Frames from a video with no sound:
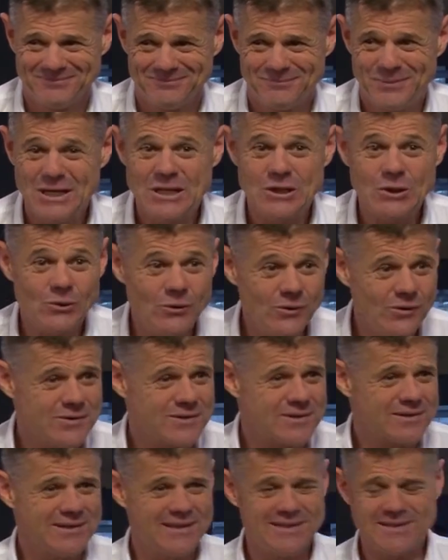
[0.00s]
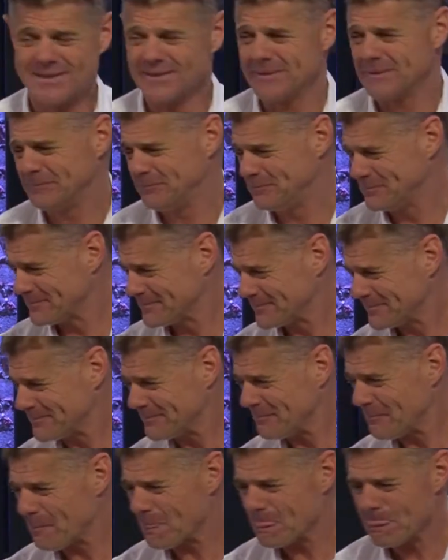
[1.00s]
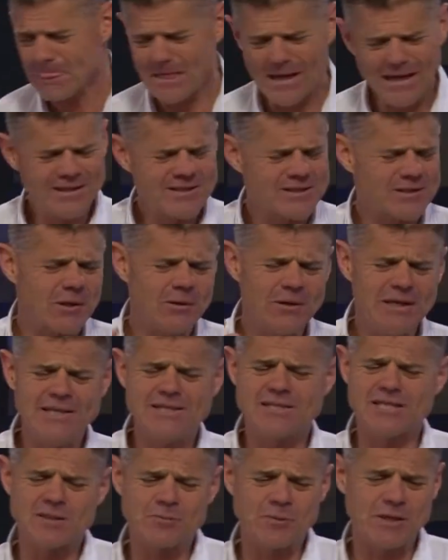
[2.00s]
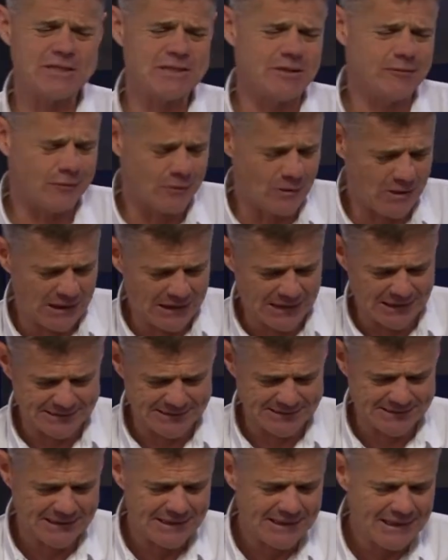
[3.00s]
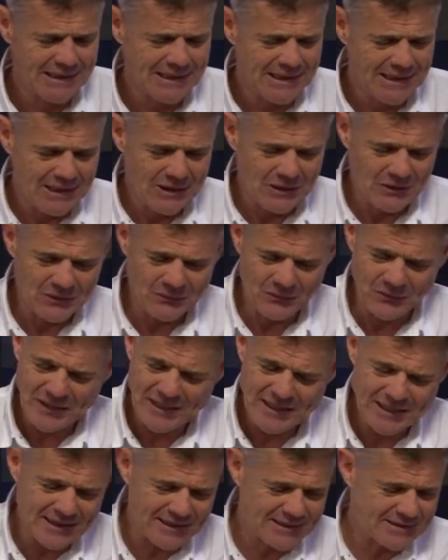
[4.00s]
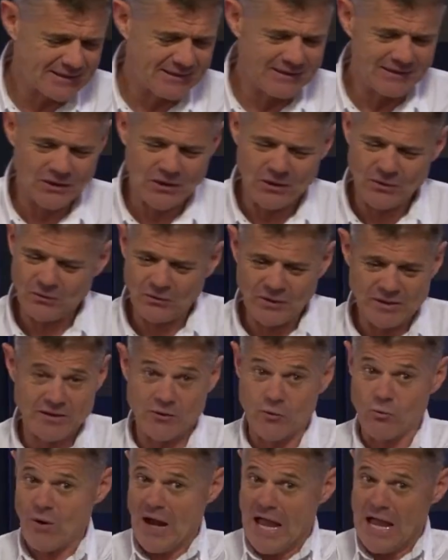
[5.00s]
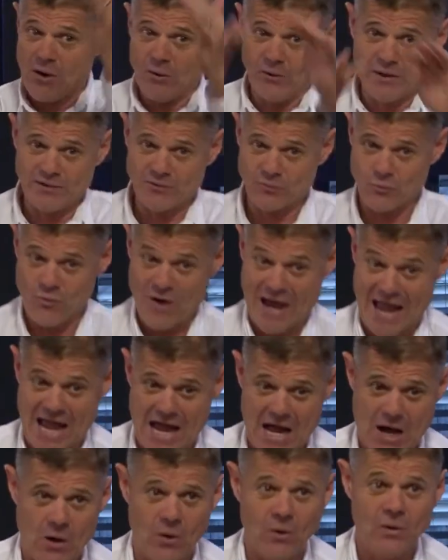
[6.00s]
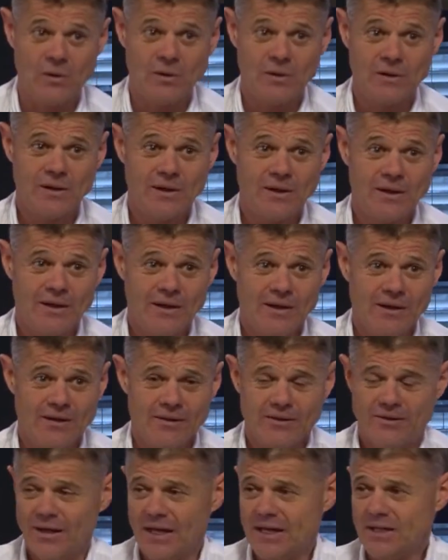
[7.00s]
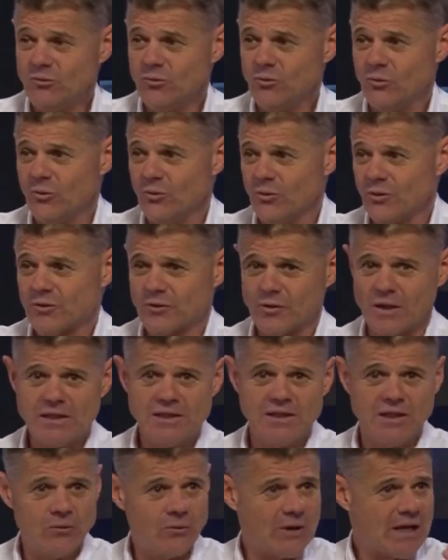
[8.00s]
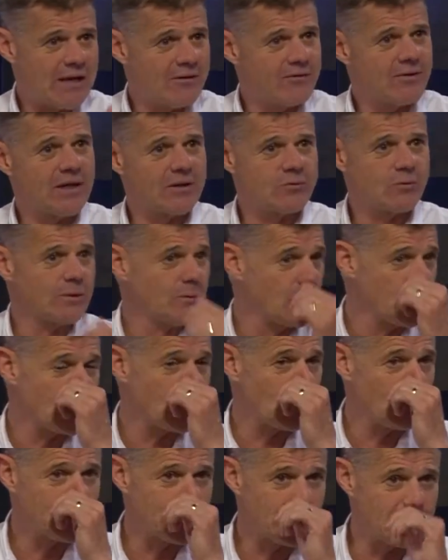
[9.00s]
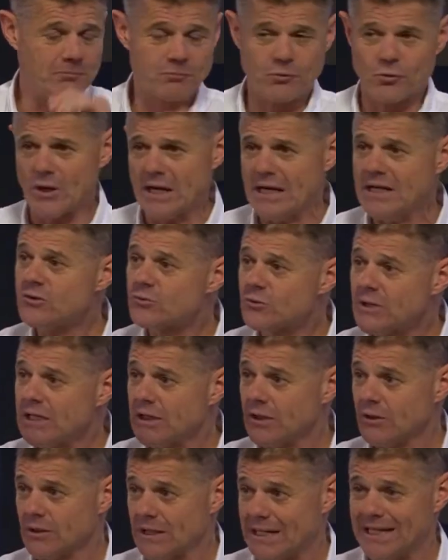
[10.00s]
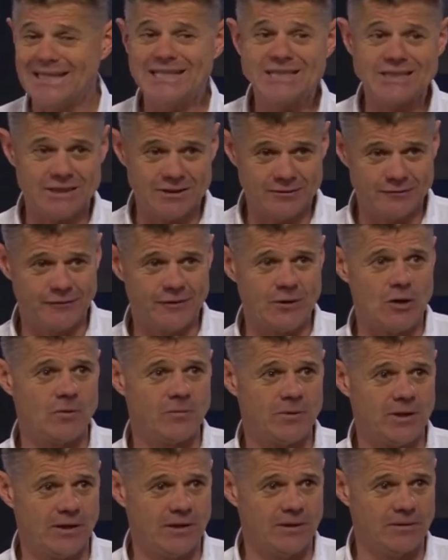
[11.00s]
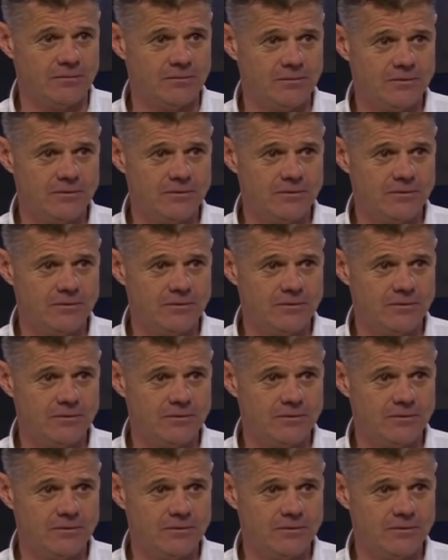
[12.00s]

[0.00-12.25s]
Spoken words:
Because, listen, it's so easy, especially for guys. We get, when the wow is wow, then suddenly we have that, what we call the brain relocation phenomena.